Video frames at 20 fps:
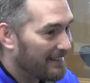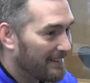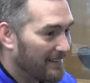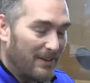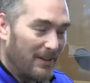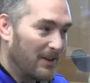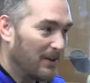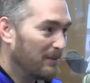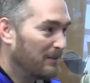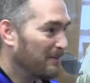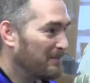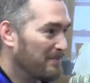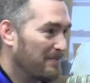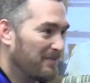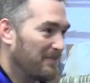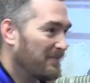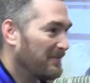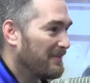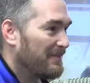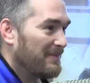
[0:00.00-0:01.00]

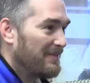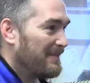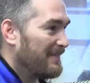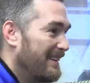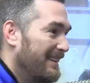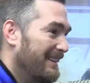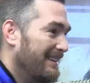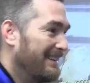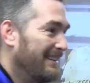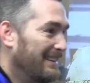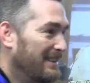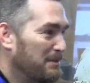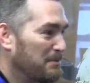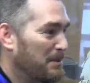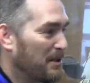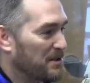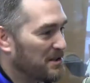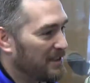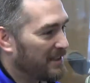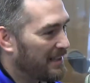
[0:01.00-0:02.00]
No.
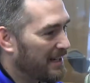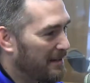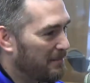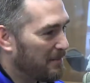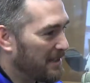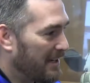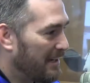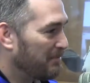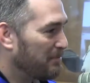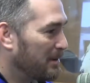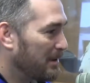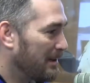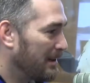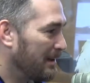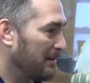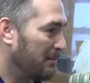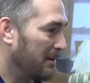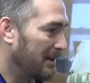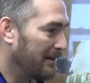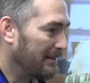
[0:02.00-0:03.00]
Especially not me. I put
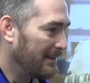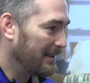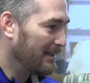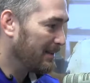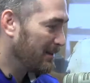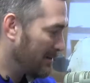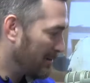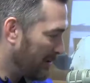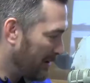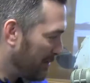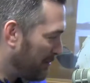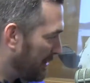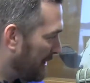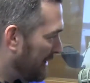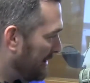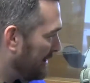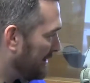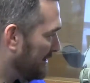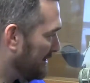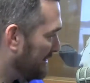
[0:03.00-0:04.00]
on probably 20
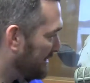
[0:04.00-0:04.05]
pounds.